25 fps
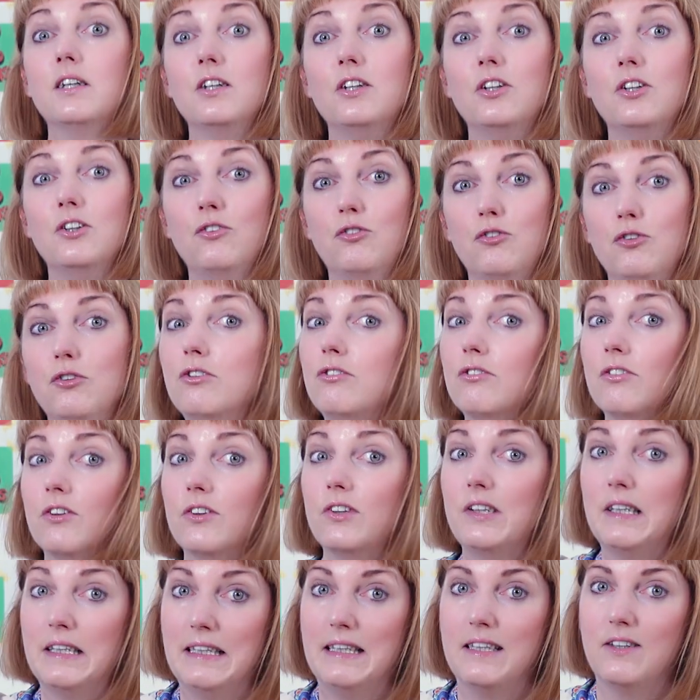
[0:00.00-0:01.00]
You do
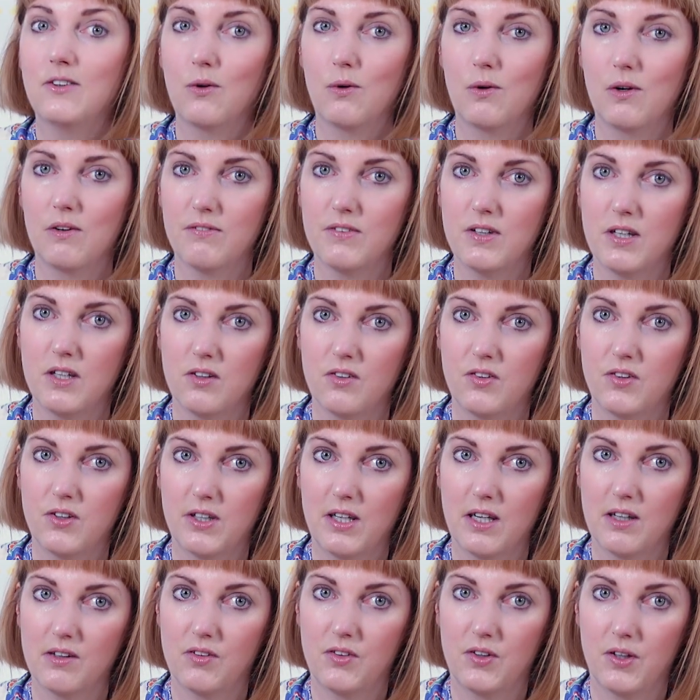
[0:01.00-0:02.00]
not need all of this to
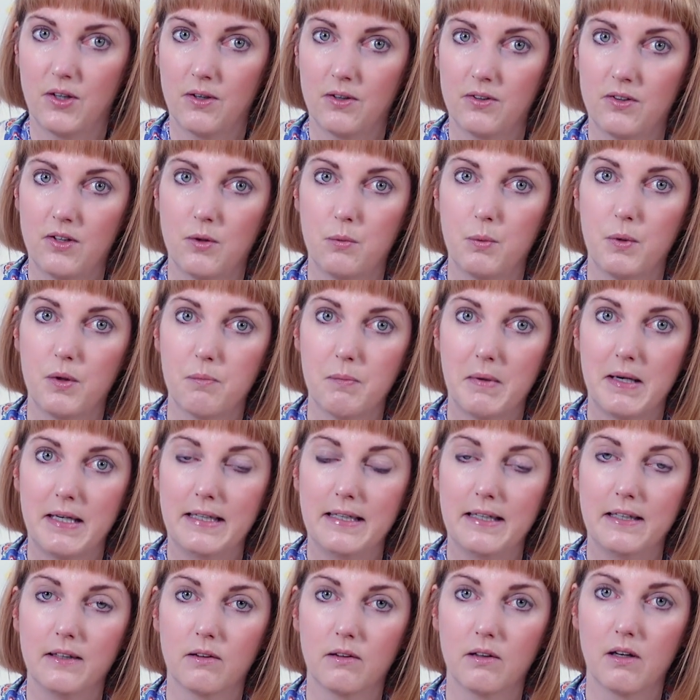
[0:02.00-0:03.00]
get started with
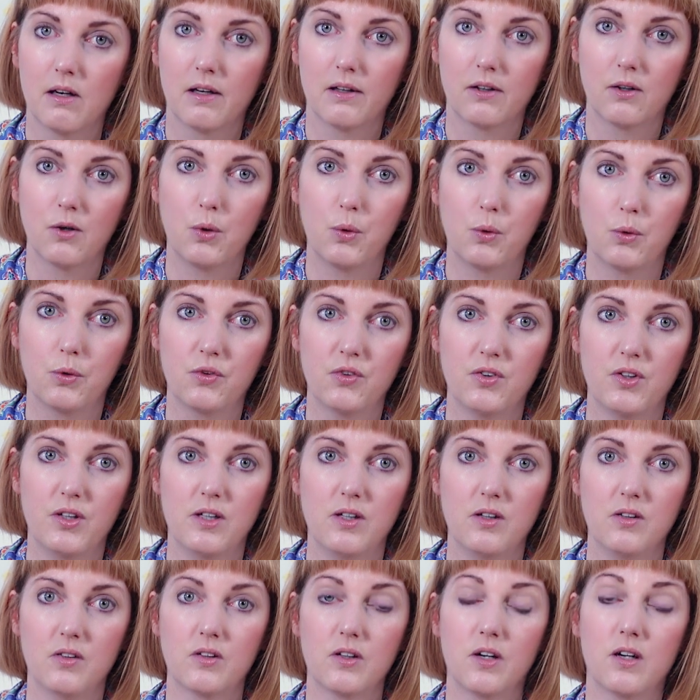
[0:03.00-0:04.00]
making online
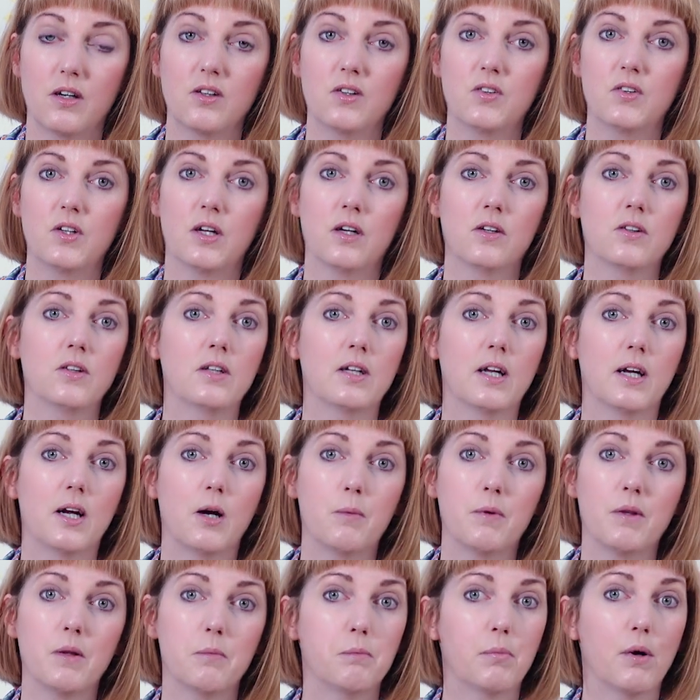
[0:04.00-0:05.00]
courses. I started
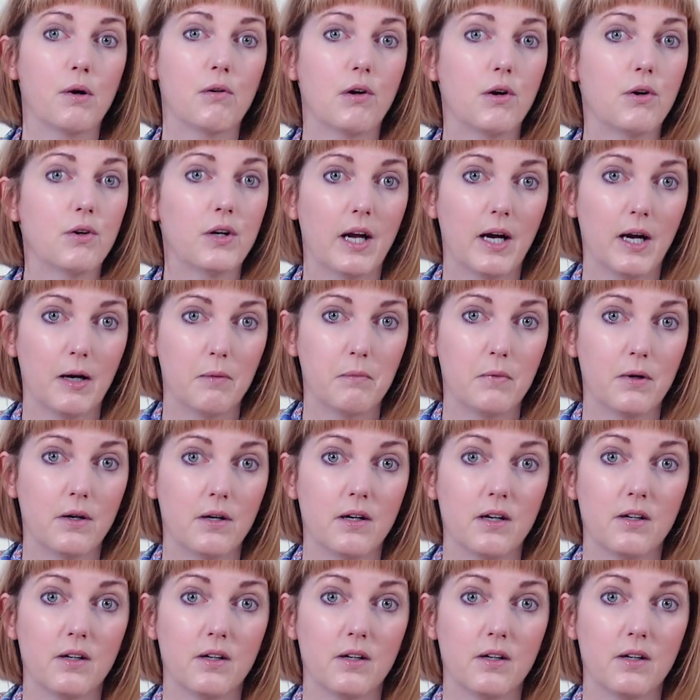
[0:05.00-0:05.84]
out with a borrowed camera